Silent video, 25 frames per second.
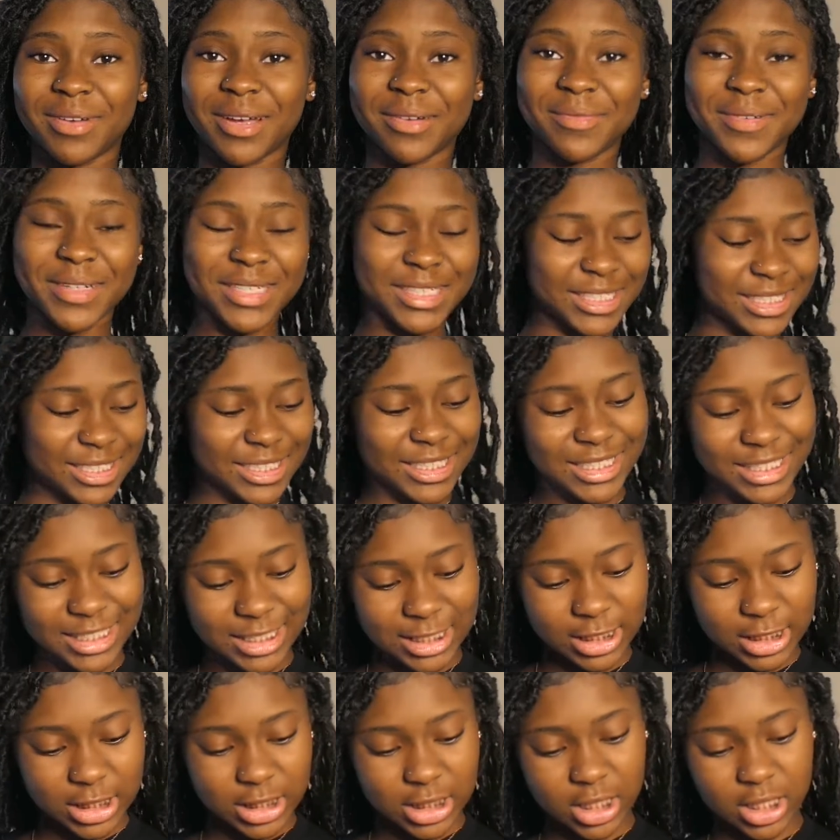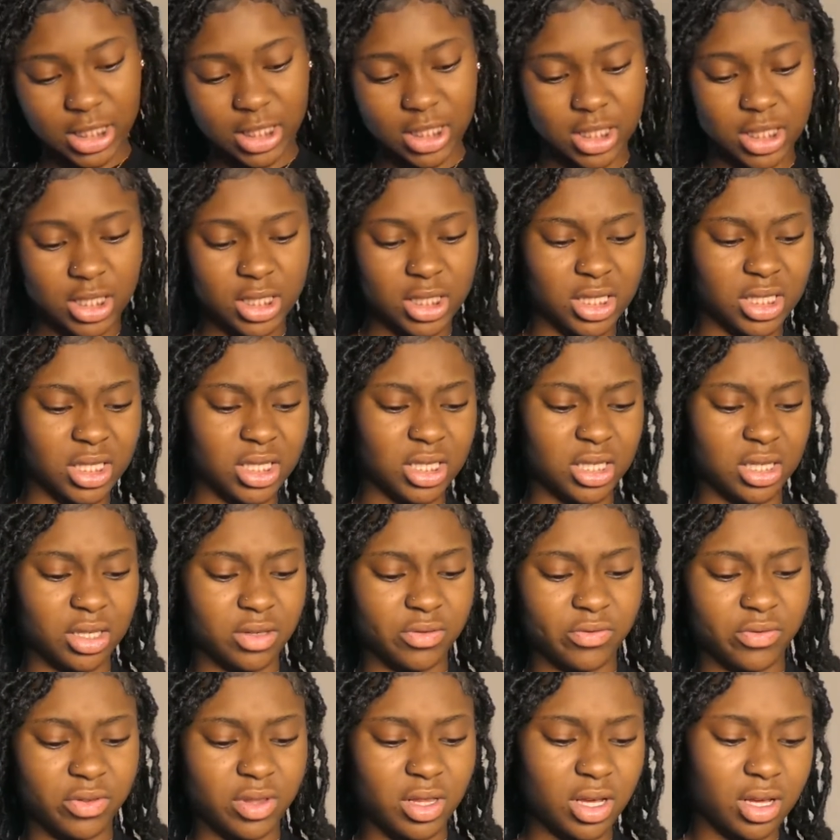bracelets? I
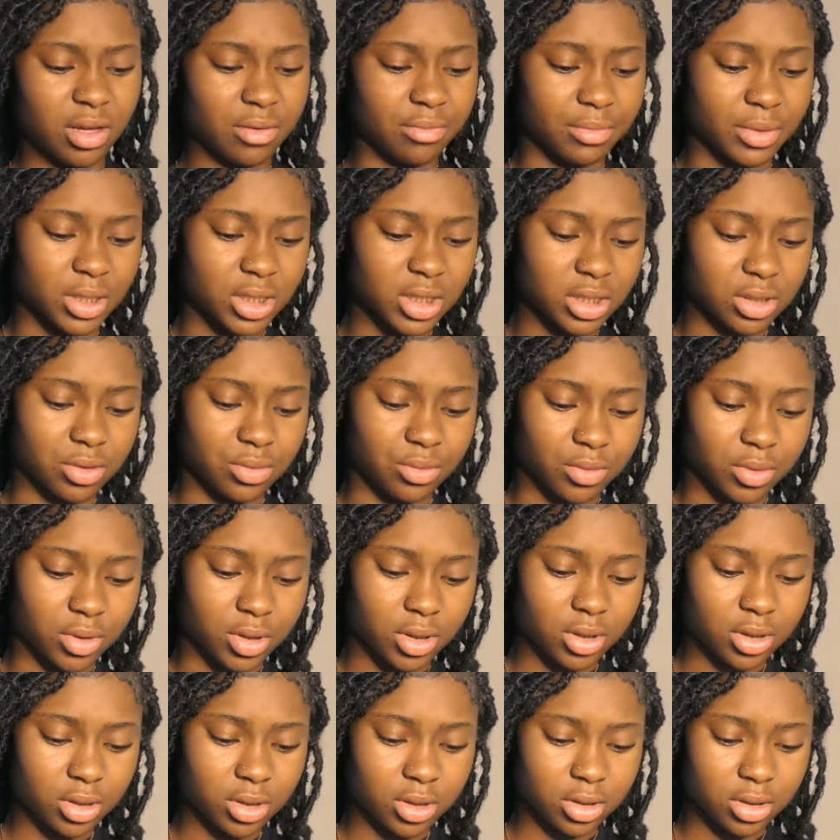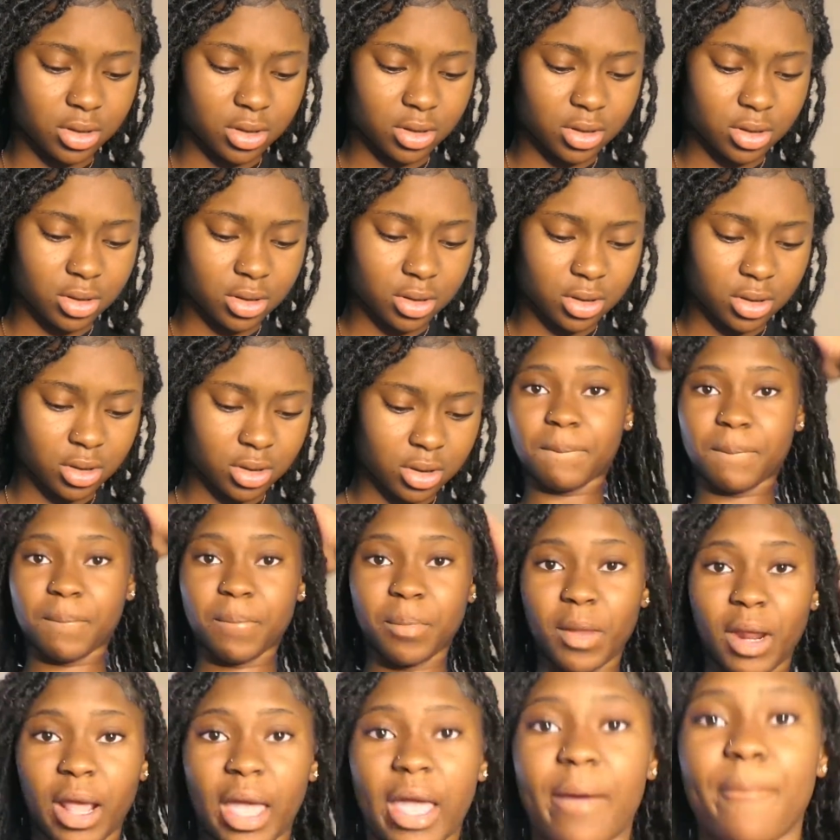feel like I'm missing one.
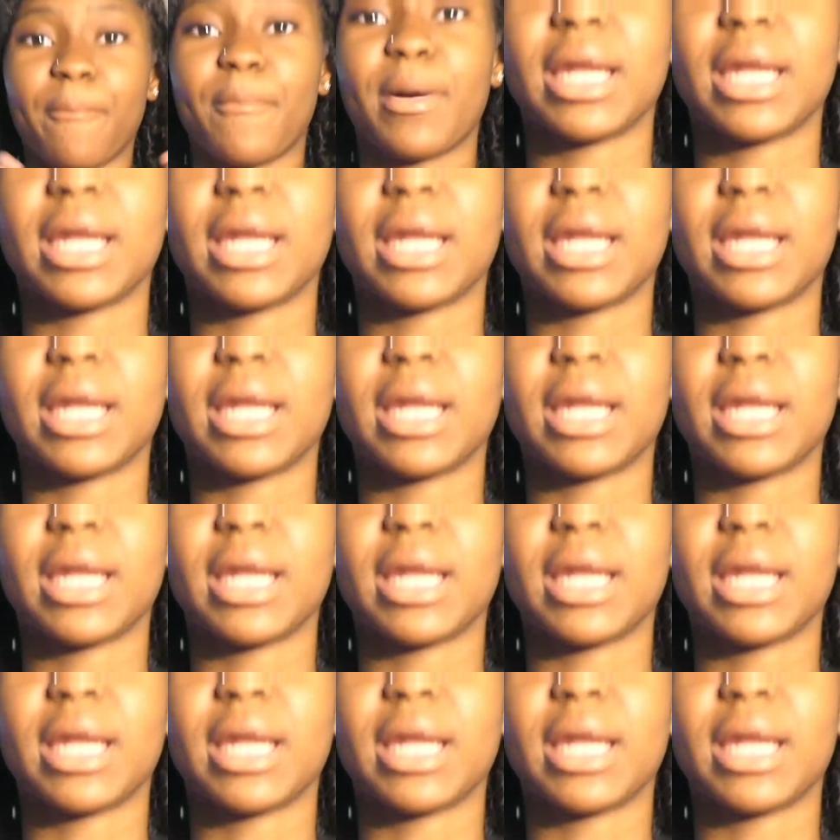And my